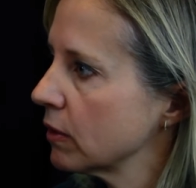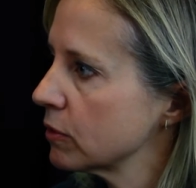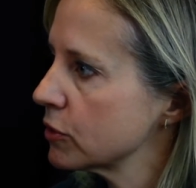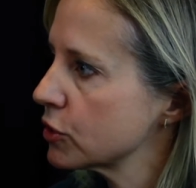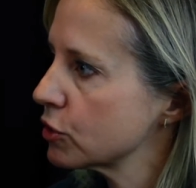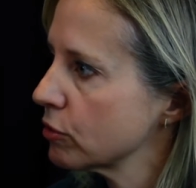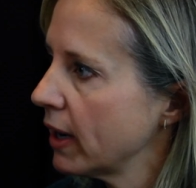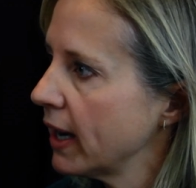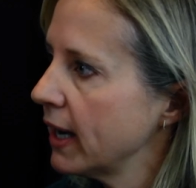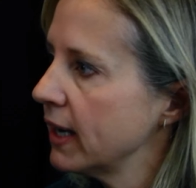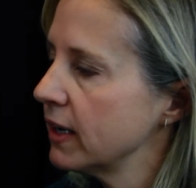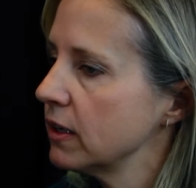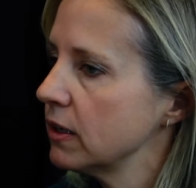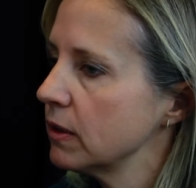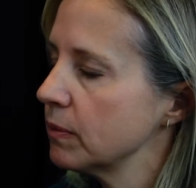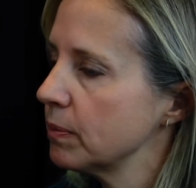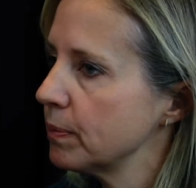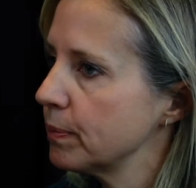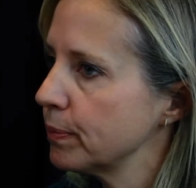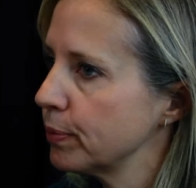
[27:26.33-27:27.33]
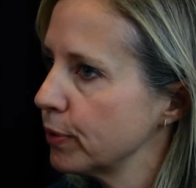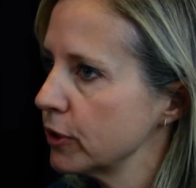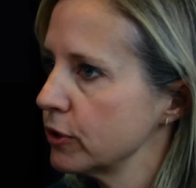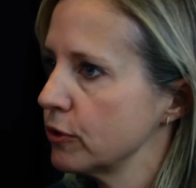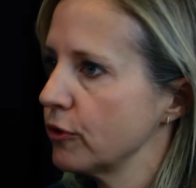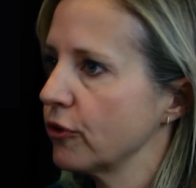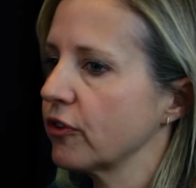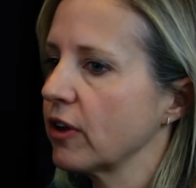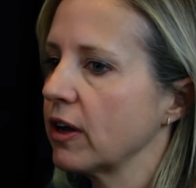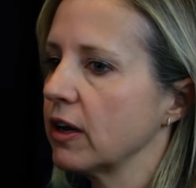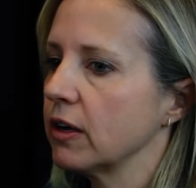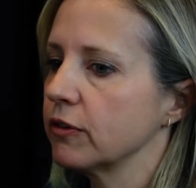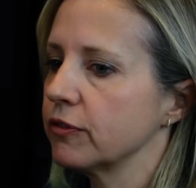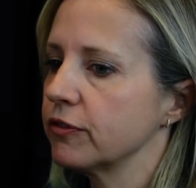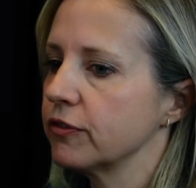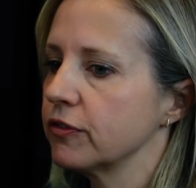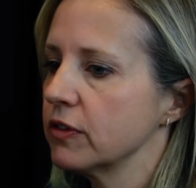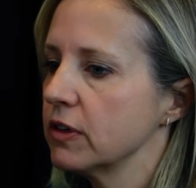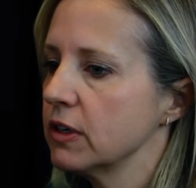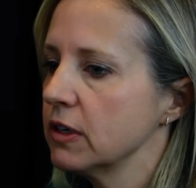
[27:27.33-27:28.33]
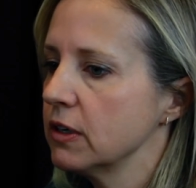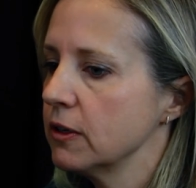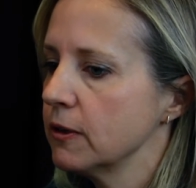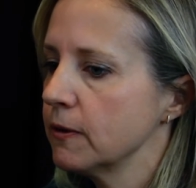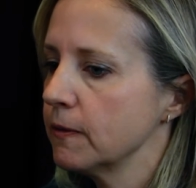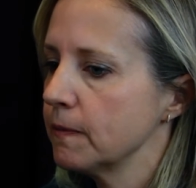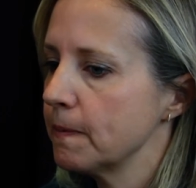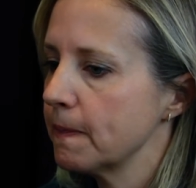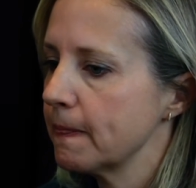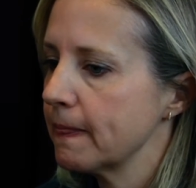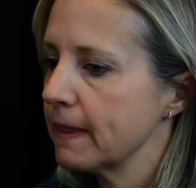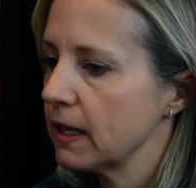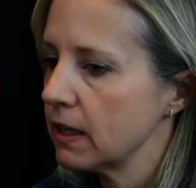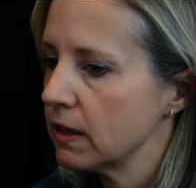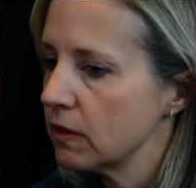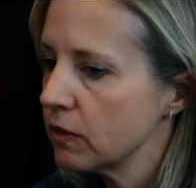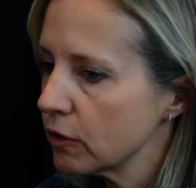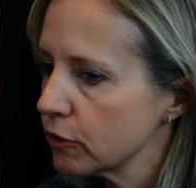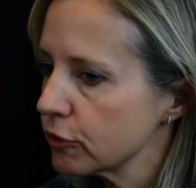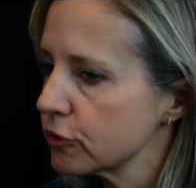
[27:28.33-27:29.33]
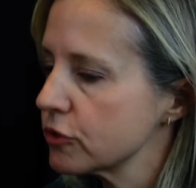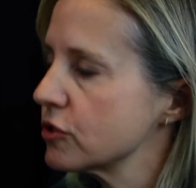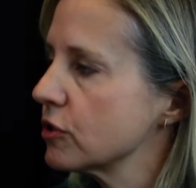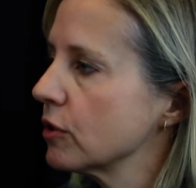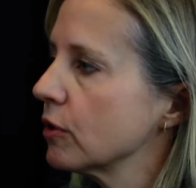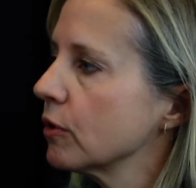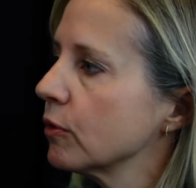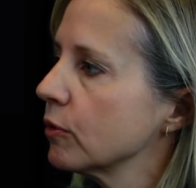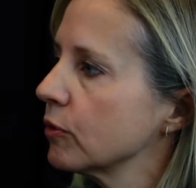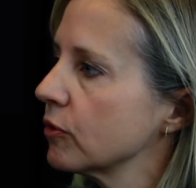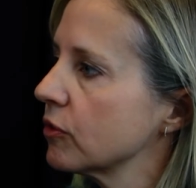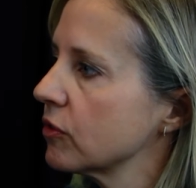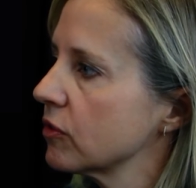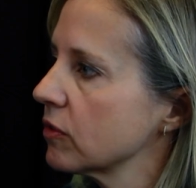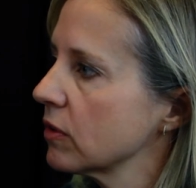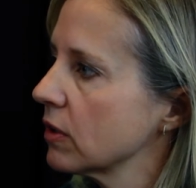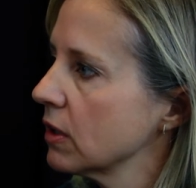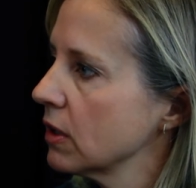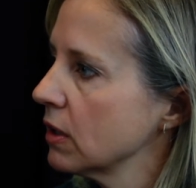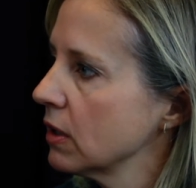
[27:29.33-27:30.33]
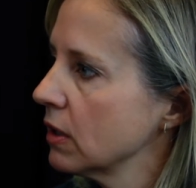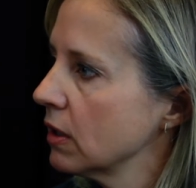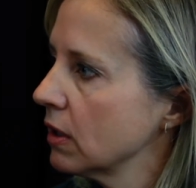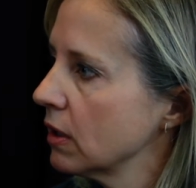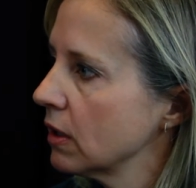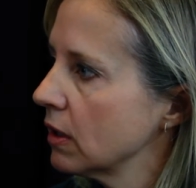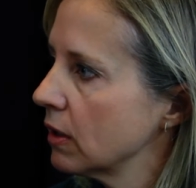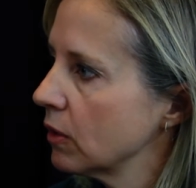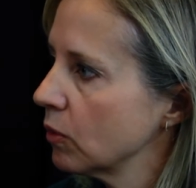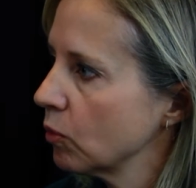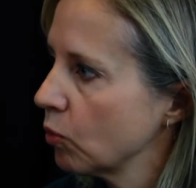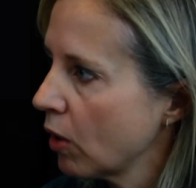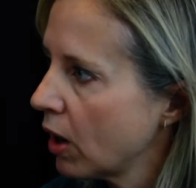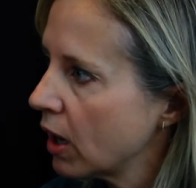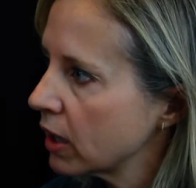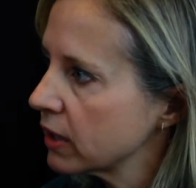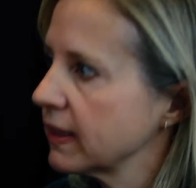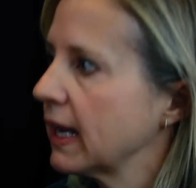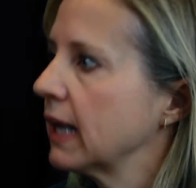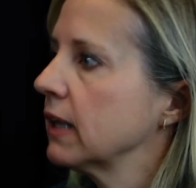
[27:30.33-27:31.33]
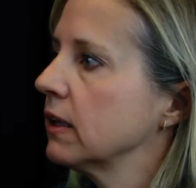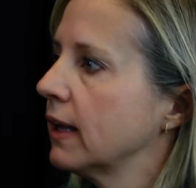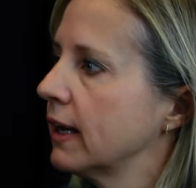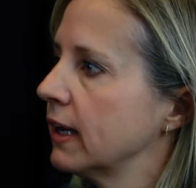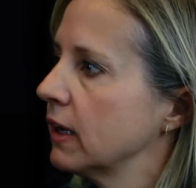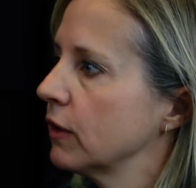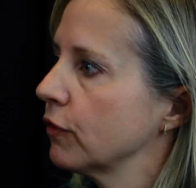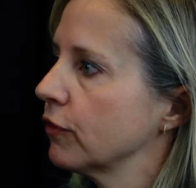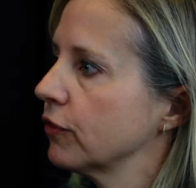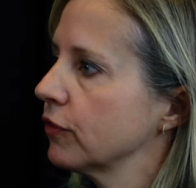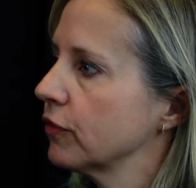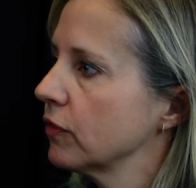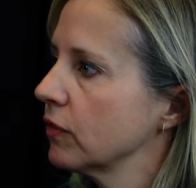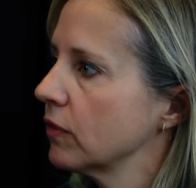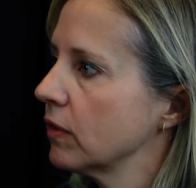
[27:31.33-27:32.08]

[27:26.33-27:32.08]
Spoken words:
Try to put yourself in those shoes, walk that life,